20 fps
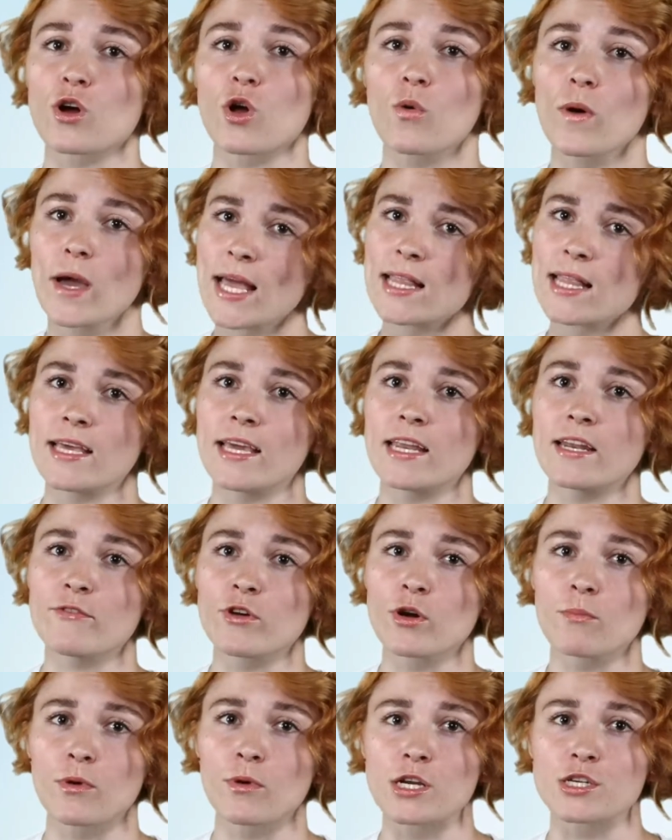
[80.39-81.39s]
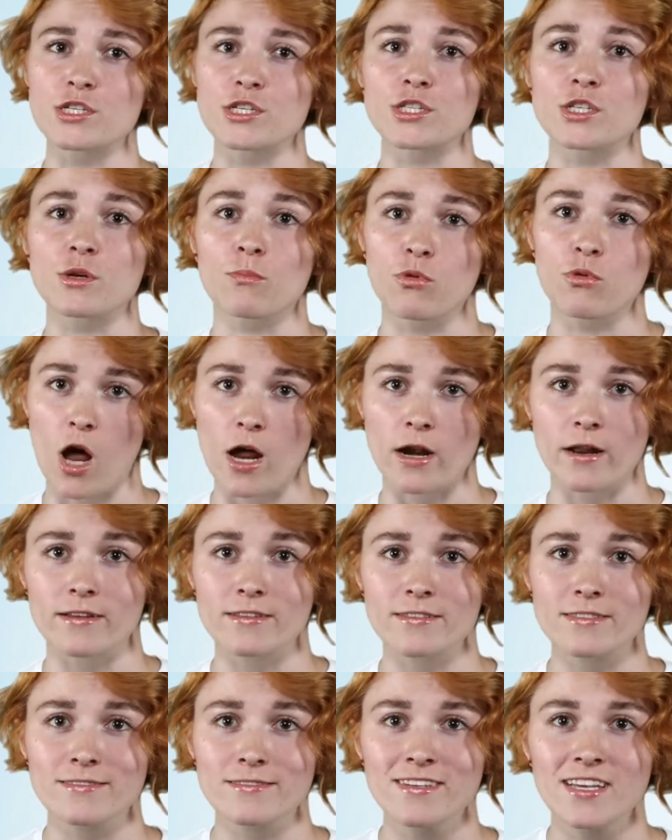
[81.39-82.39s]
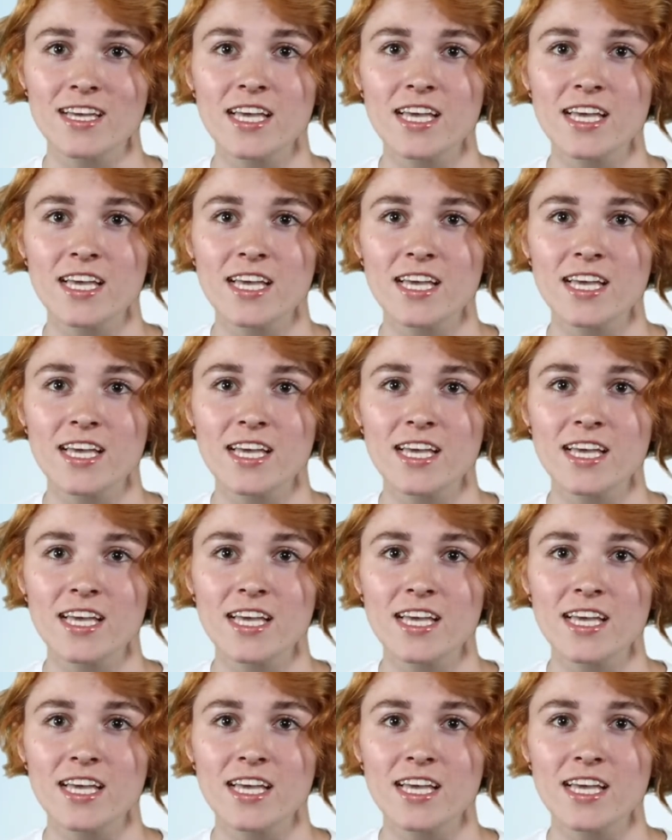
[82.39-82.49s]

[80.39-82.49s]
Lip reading: quick clean of your brushes or products.